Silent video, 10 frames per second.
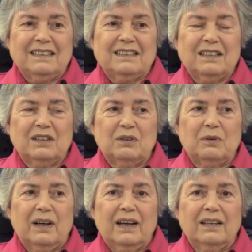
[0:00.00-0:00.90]

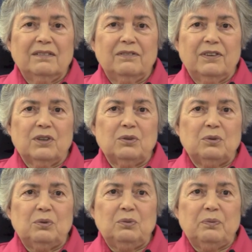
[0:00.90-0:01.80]
So I
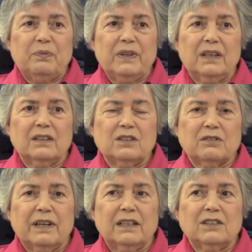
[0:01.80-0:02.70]
view the
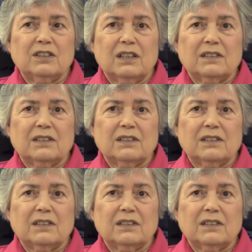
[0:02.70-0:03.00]
InterAge